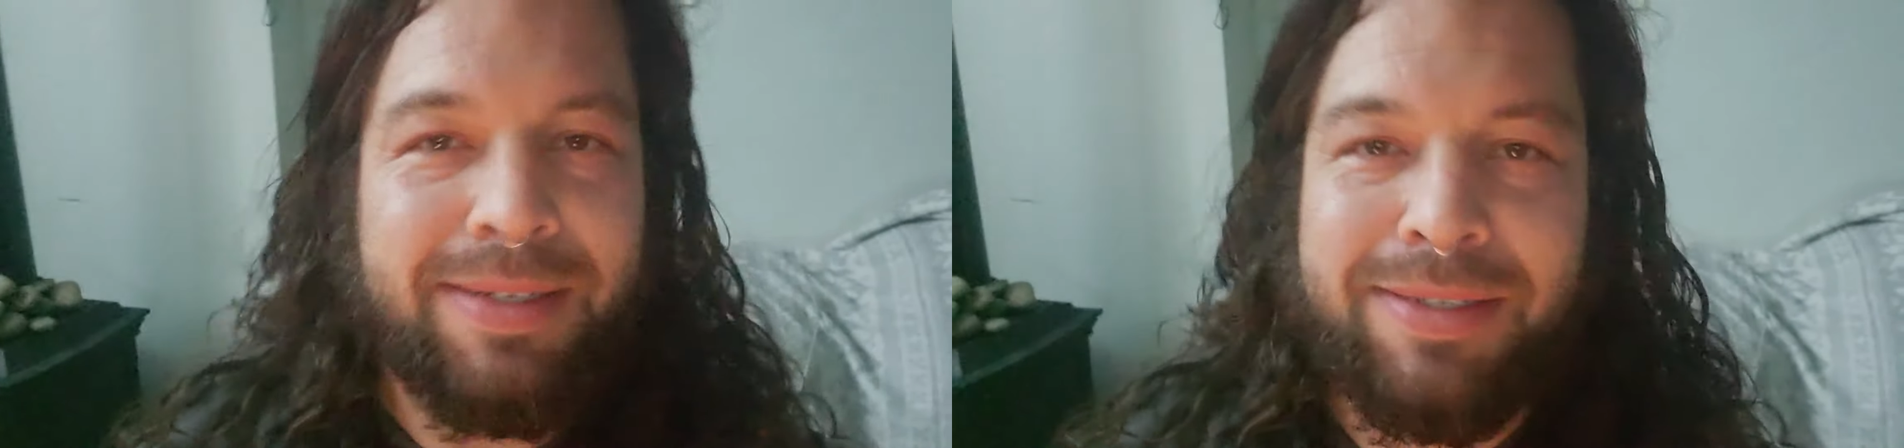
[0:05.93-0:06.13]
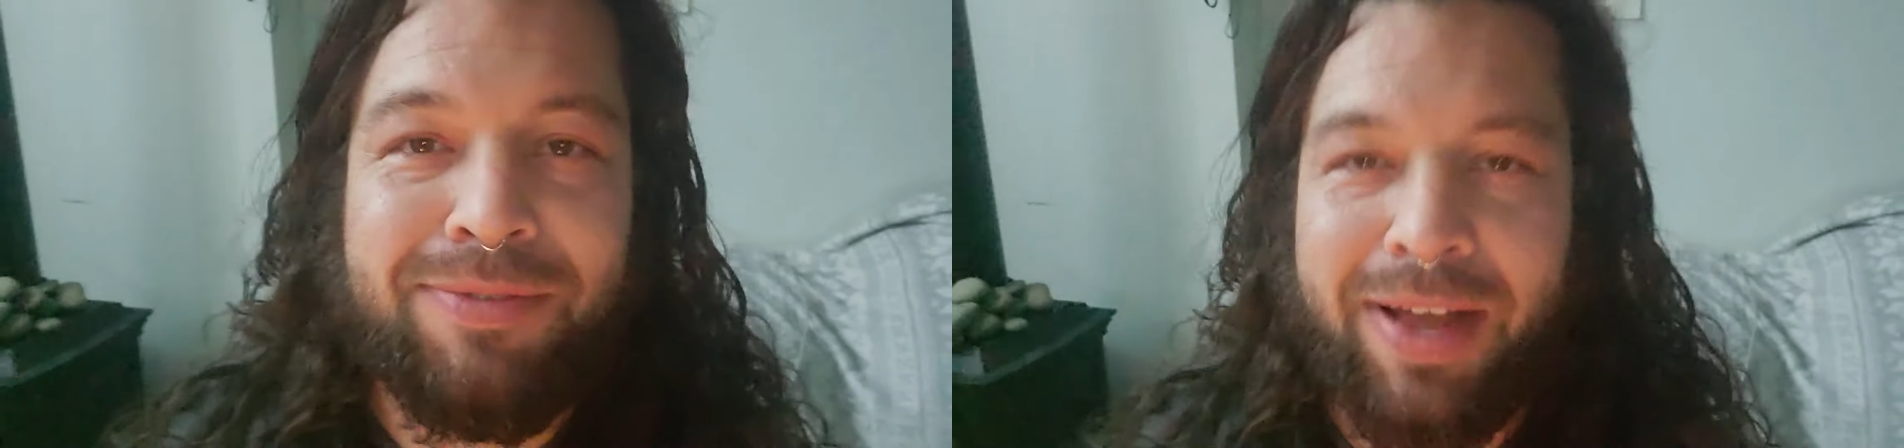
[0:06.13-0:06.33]

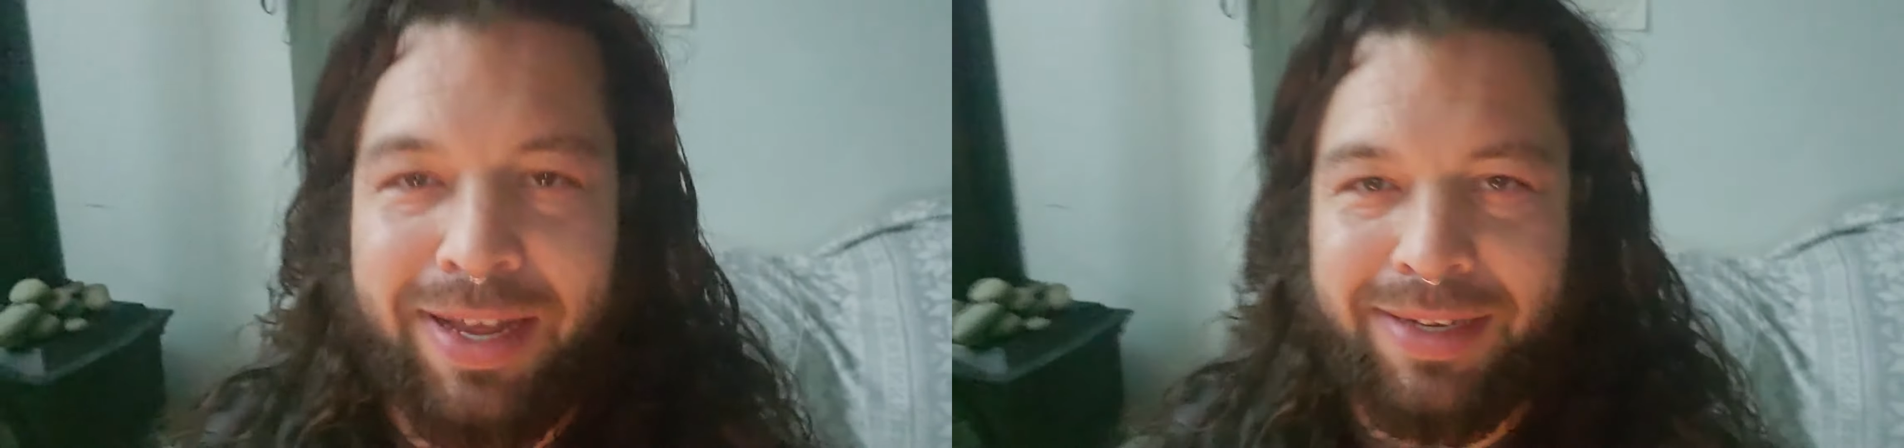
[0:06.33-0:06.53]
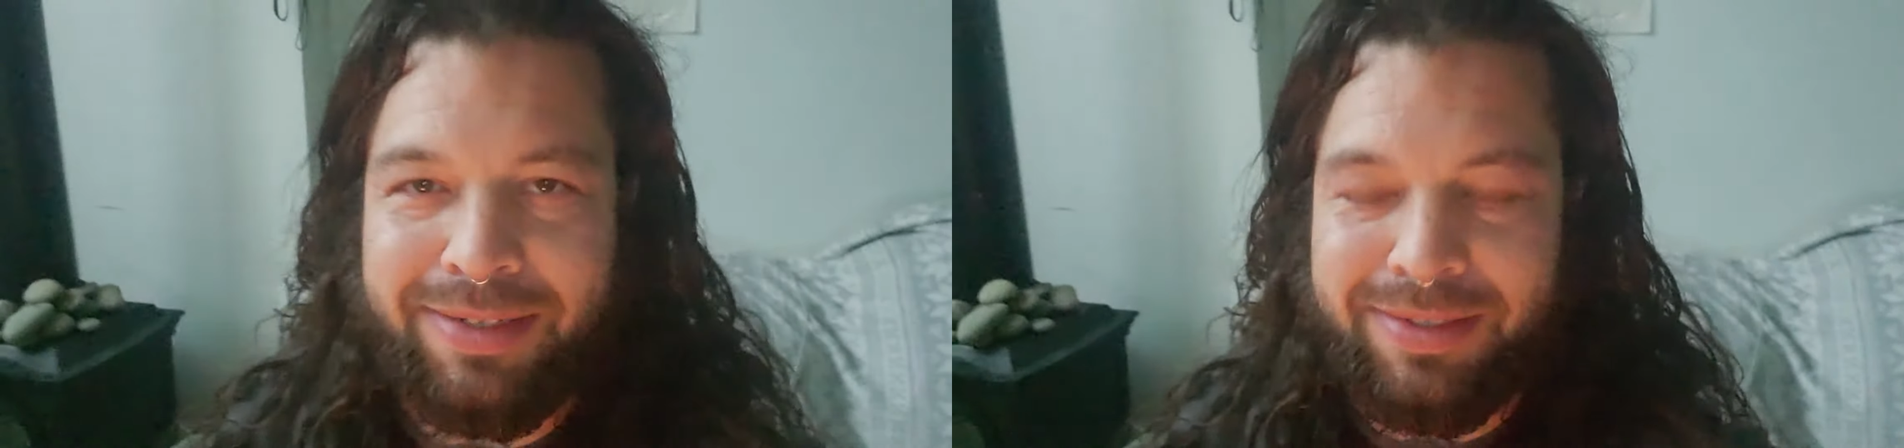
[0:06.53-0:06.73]
It's
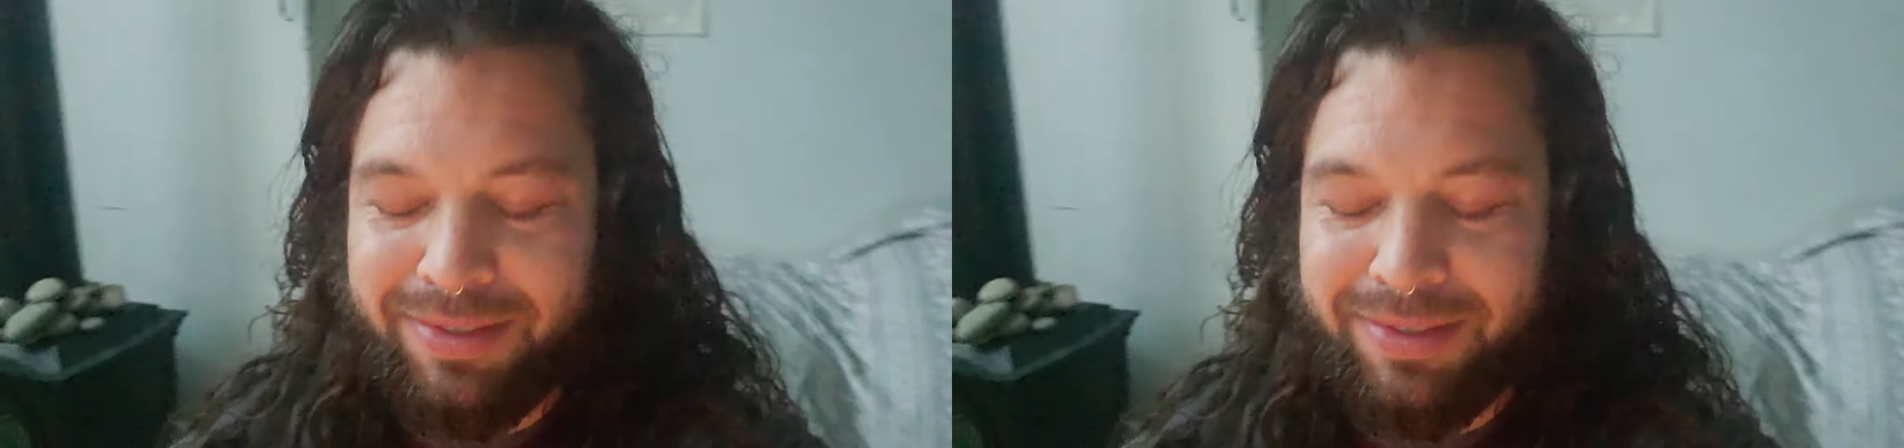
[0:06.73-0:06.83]
fine.